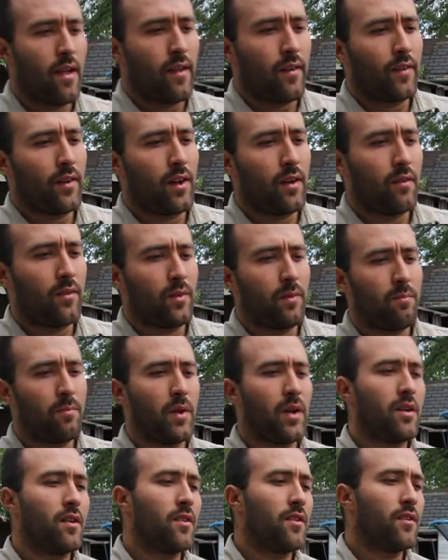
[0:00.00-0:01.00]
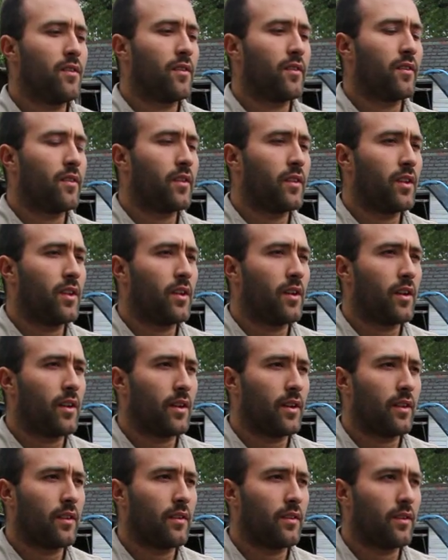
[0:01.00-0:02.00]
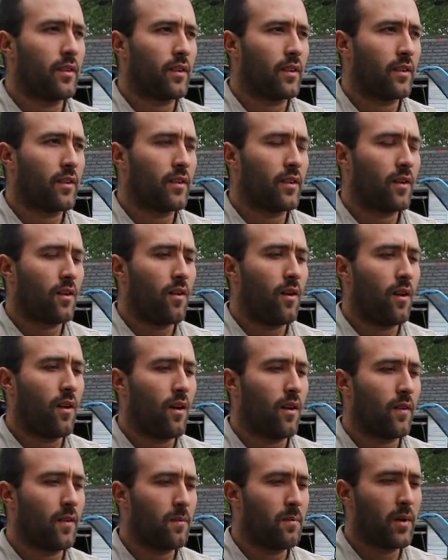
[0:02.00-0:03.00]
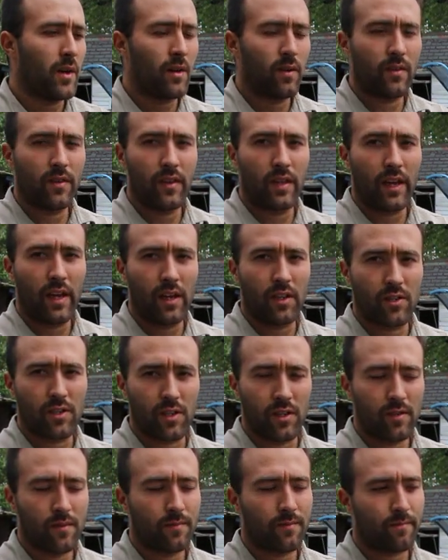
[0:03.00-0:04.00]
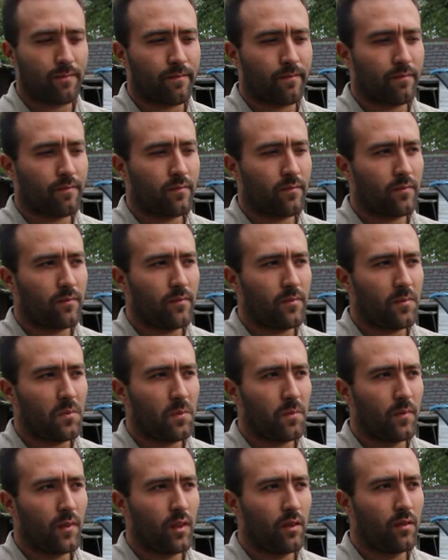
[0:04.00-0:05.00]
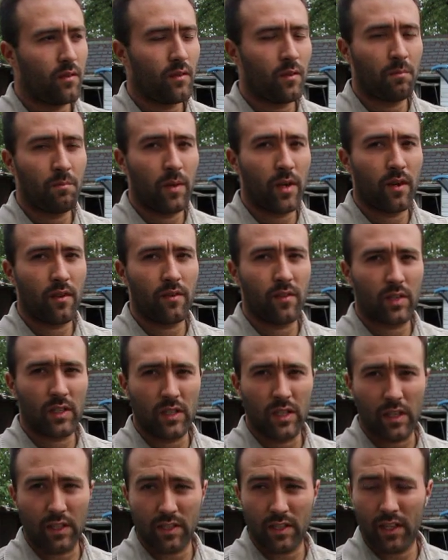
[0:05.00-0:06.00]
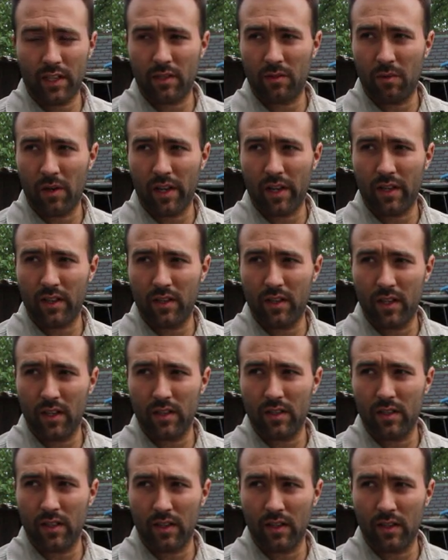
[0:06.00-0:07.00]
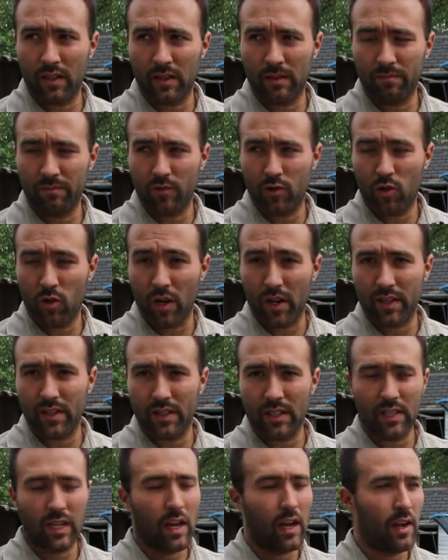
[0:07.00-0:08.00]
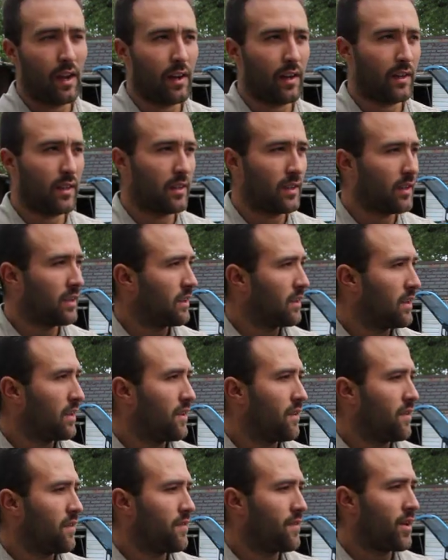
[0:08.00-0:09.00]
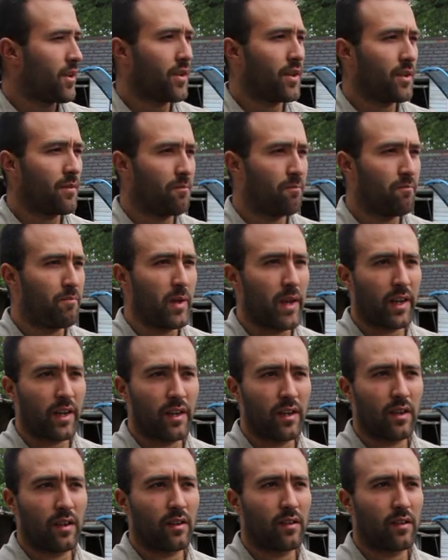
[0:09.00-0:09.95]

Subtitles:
Now, the bigger the car, the bigger the engine, the bigger the clutch. That's why trucks had very big